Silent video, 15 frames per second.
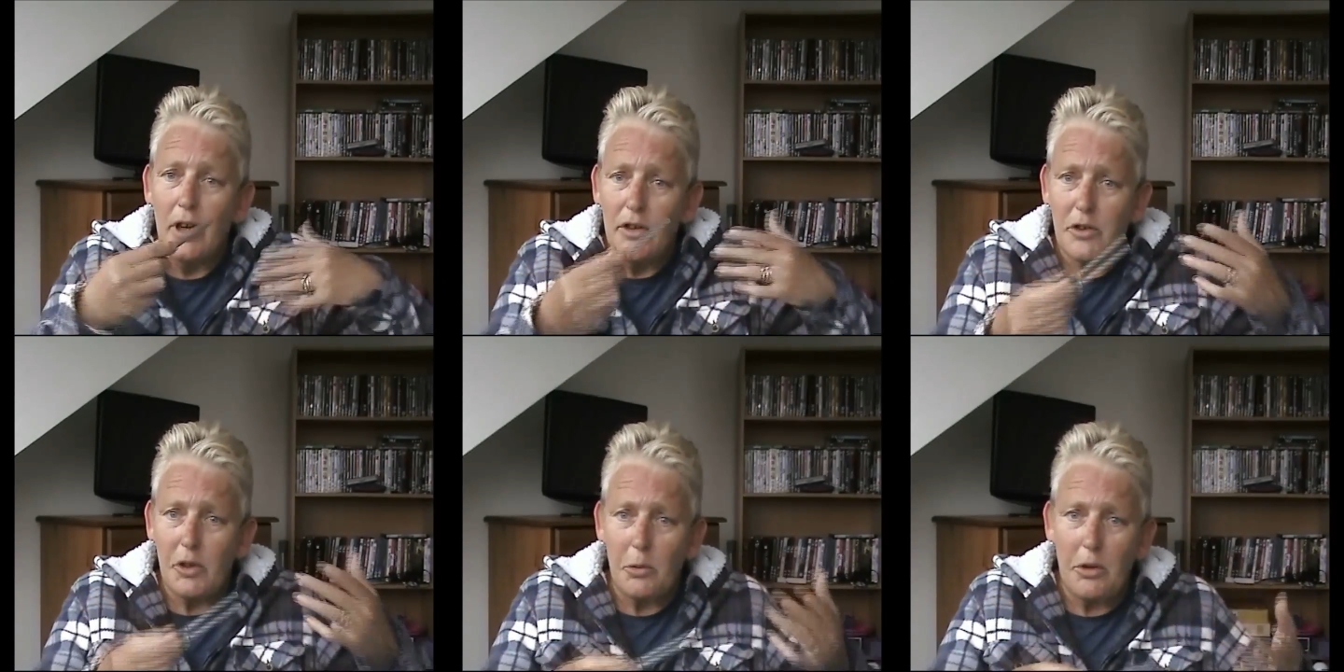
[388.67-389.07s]

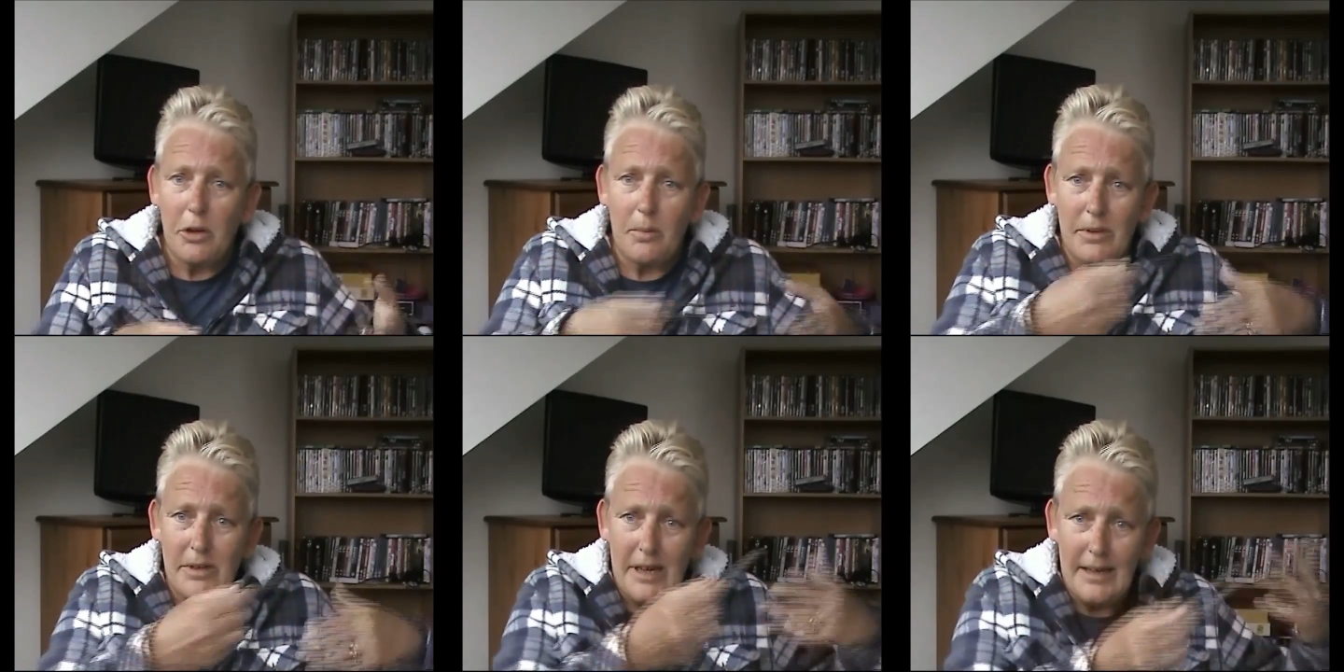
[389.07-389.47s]
So we'll
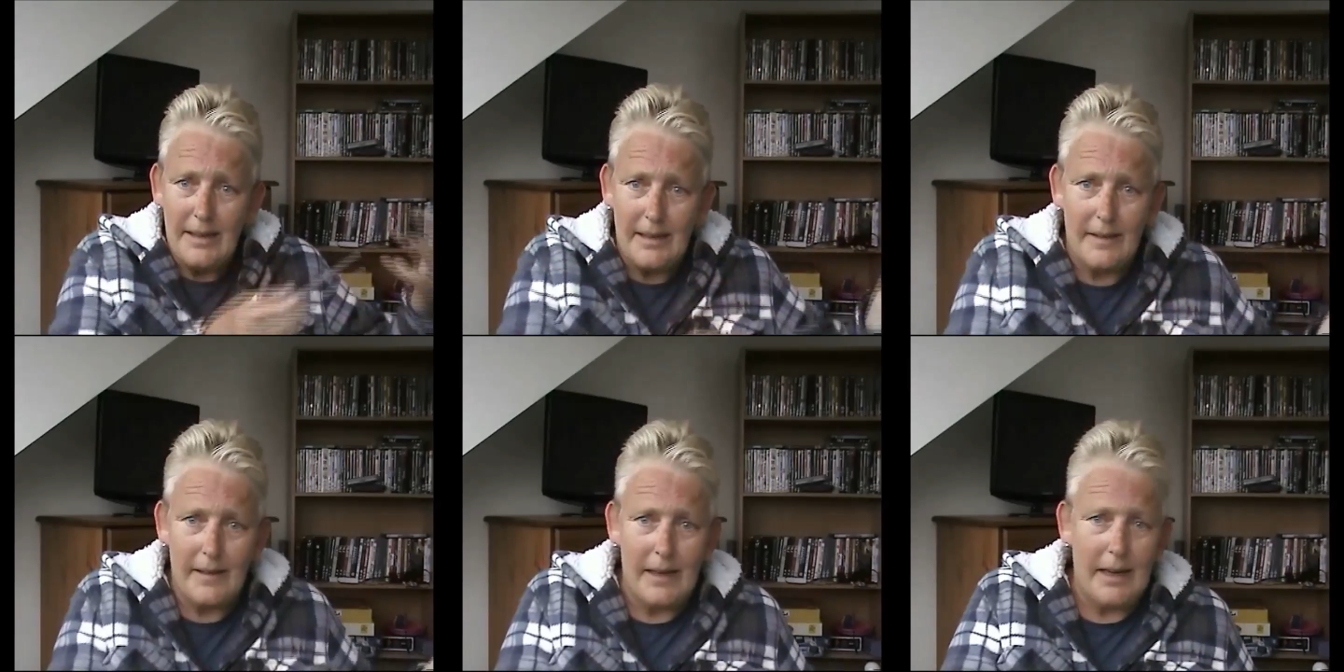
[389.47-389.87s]
pretend
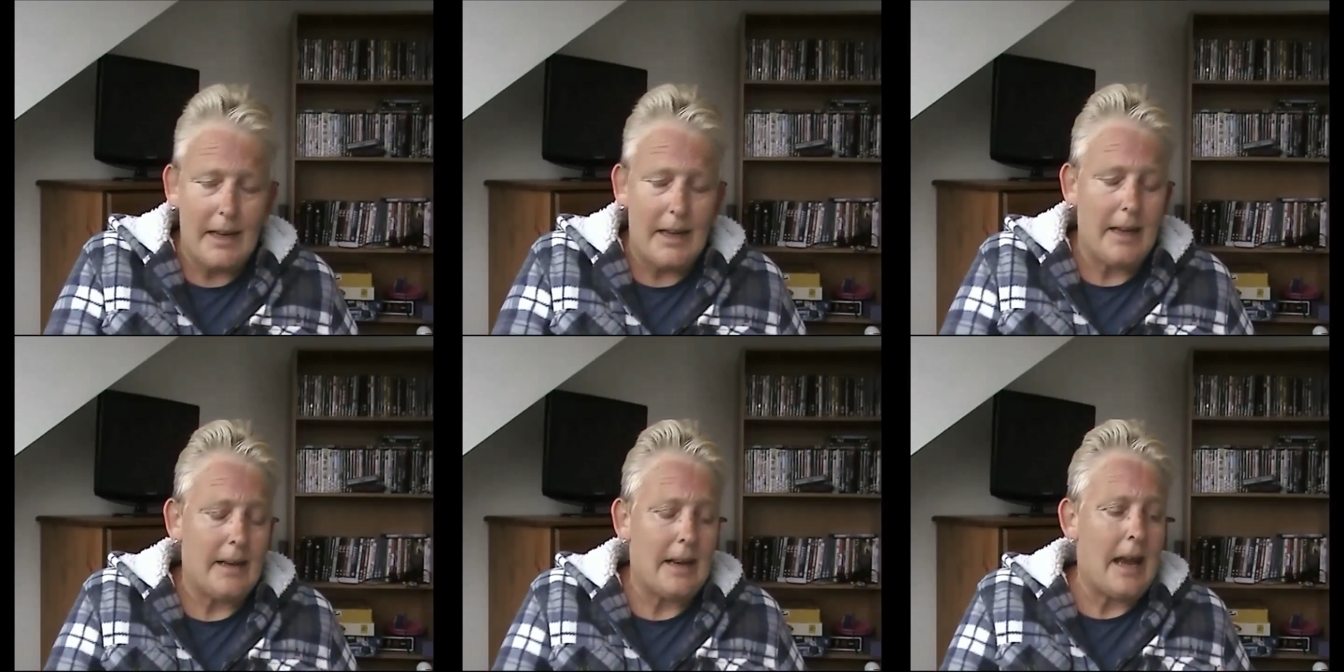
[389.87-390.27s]
that they're
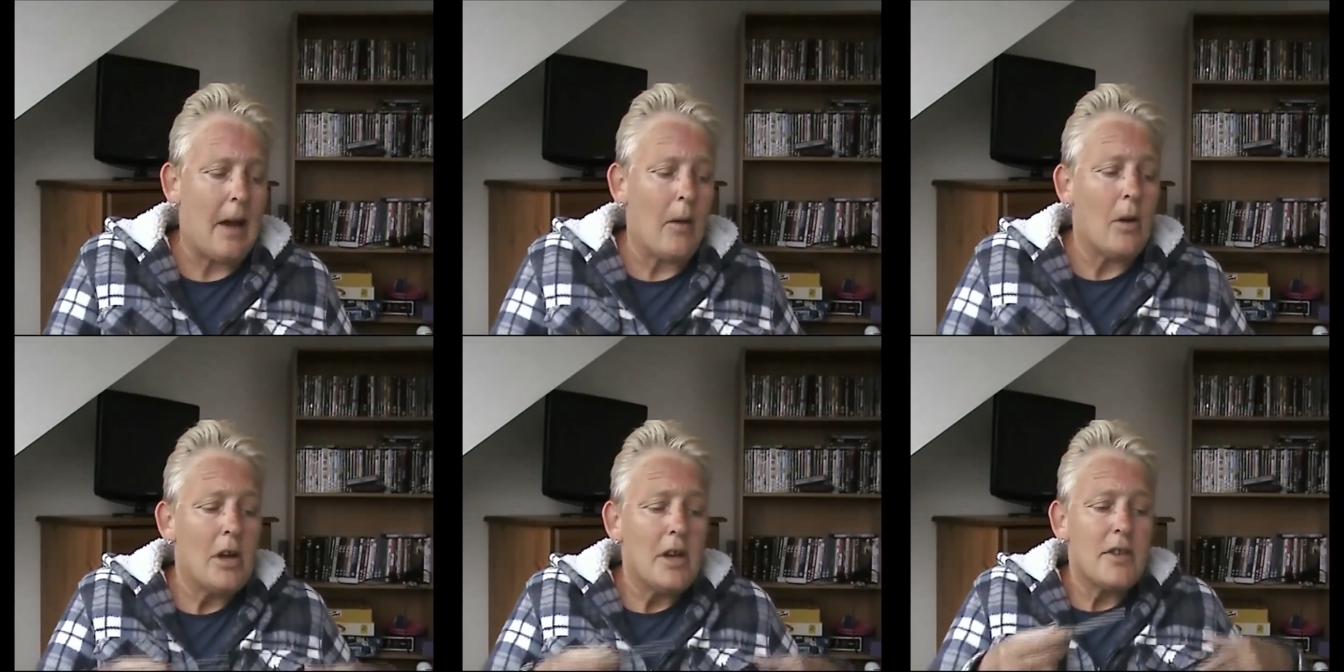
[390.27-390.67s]
there
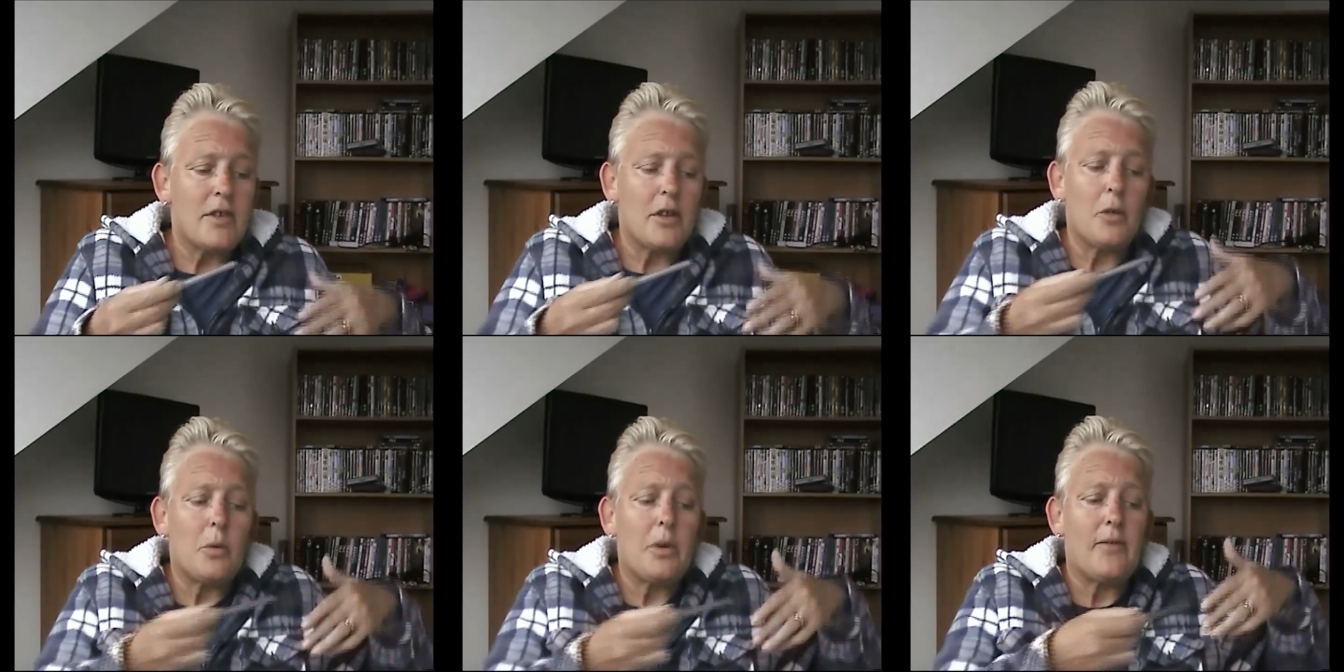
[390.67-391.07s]
now.
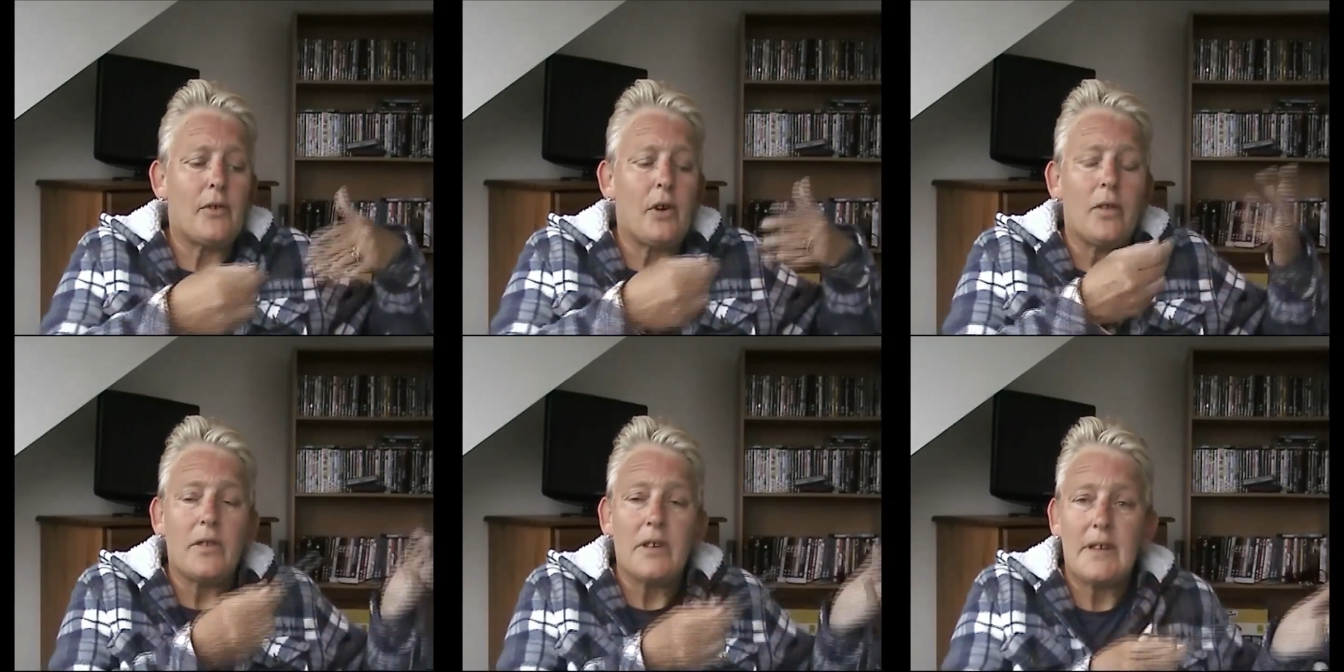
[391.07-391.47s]
So we've
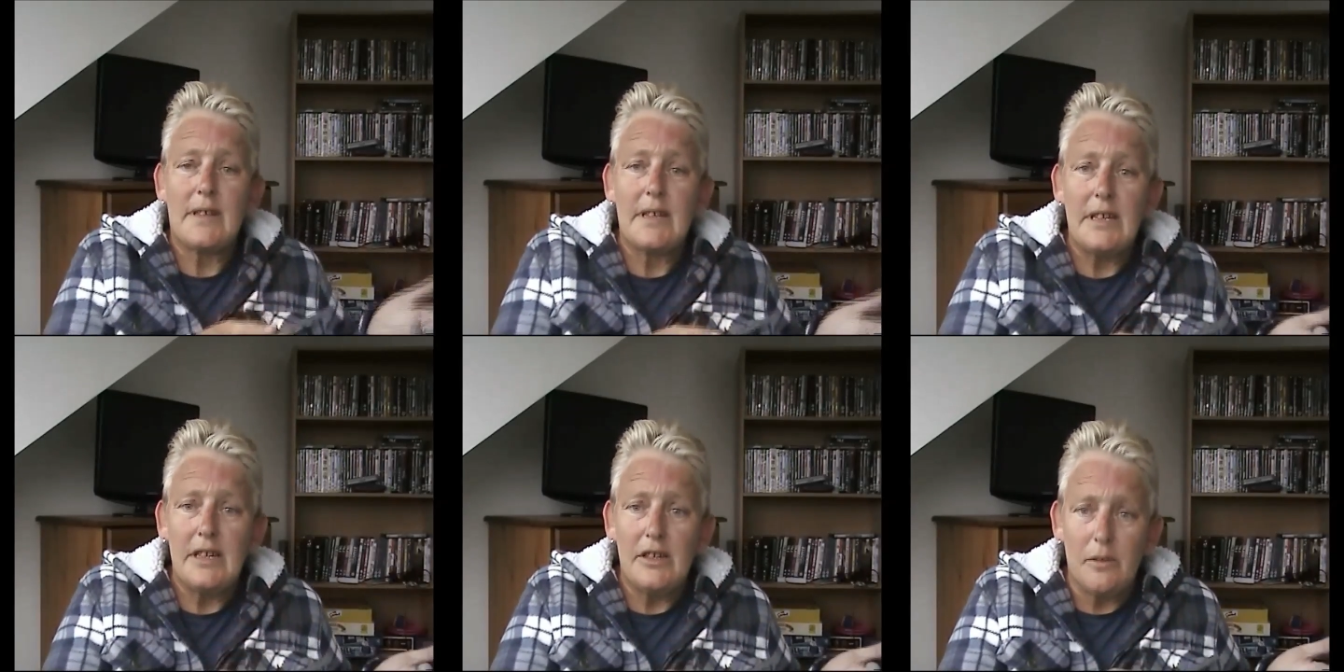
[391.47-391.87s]
got the
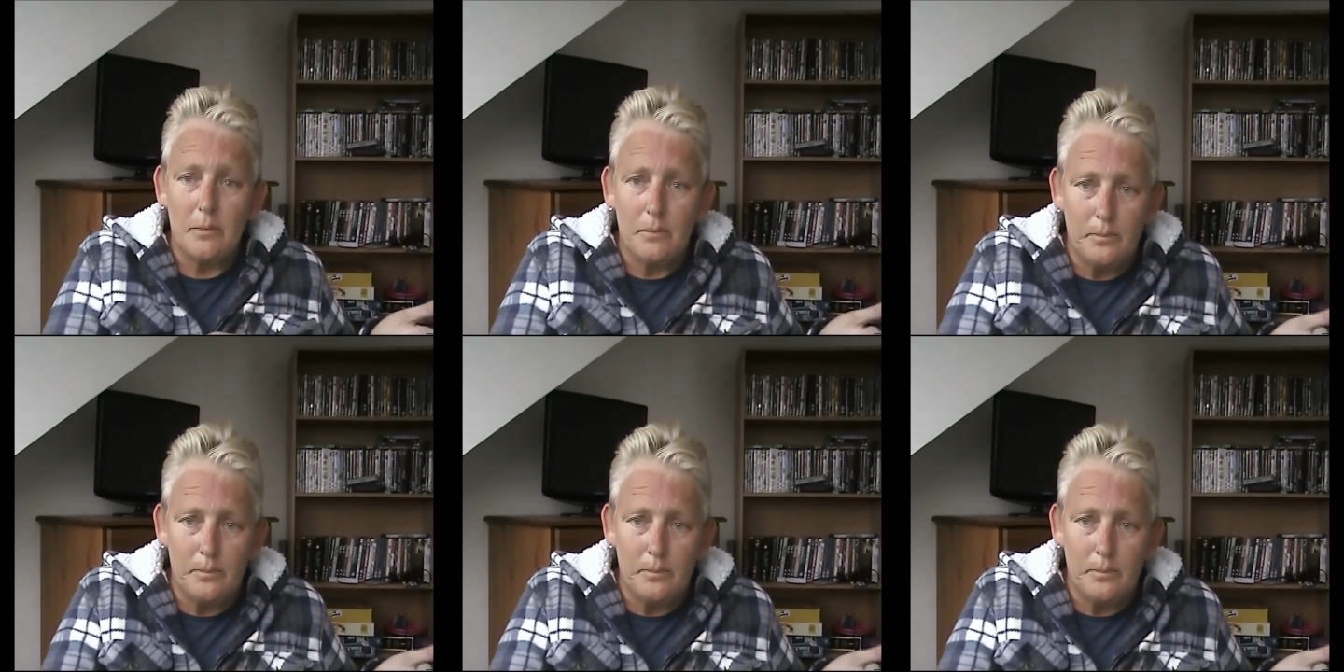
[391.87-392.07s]
seed